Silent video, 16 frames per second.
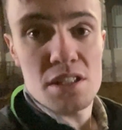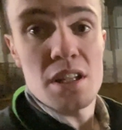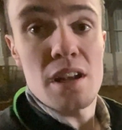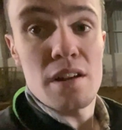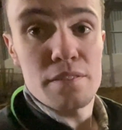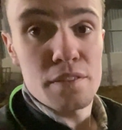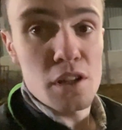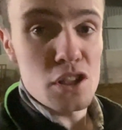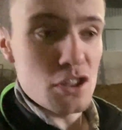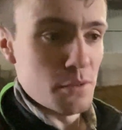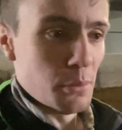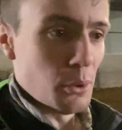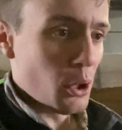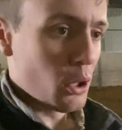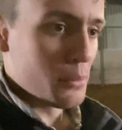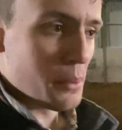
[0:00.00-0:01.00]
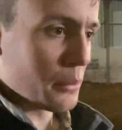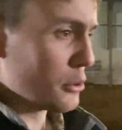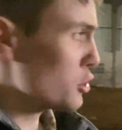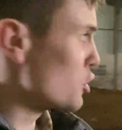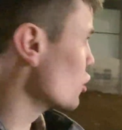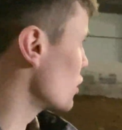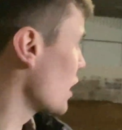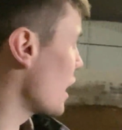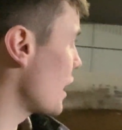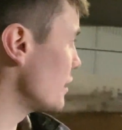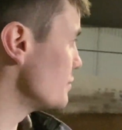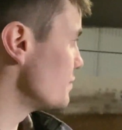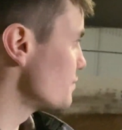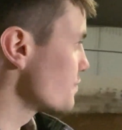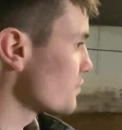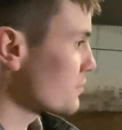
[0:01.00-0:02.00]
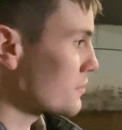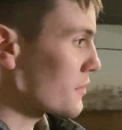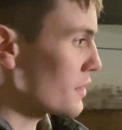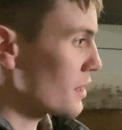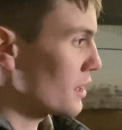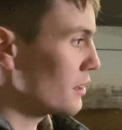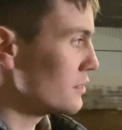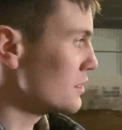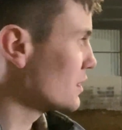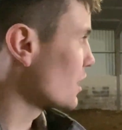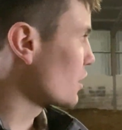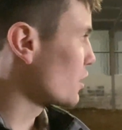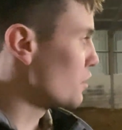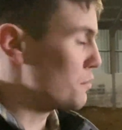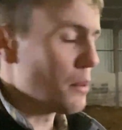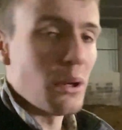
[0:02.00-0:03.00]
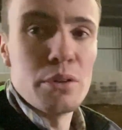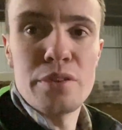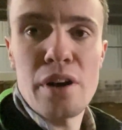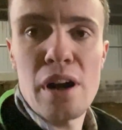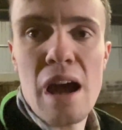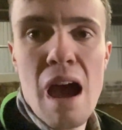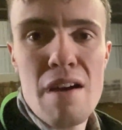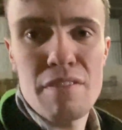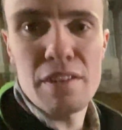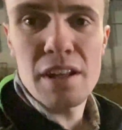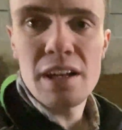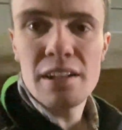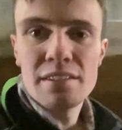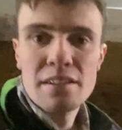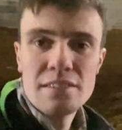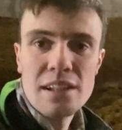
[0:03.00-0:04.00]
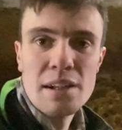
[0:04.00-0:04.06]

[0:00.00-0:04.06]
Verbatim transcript: of that finished tomorrow, but we should get a good bit over half of that done